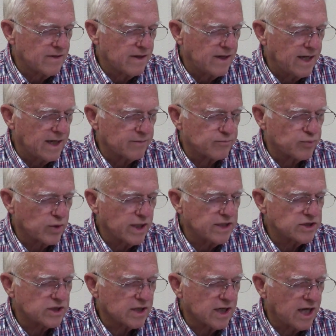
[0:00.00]
and
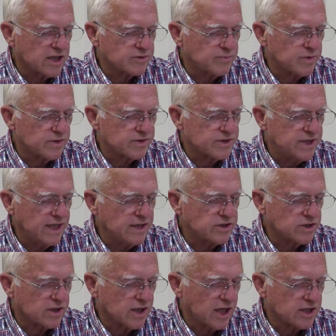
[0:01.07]
preach the gospel and
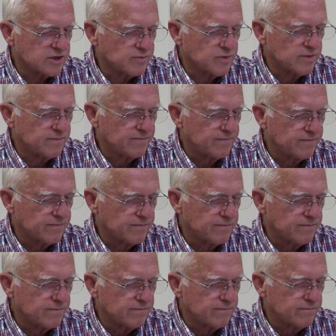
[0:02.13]
teach the gospel.
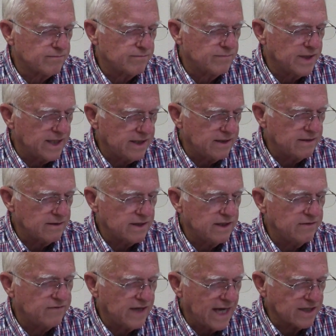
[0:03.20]
Be
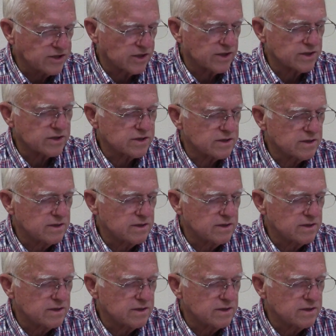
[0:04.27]
evangelists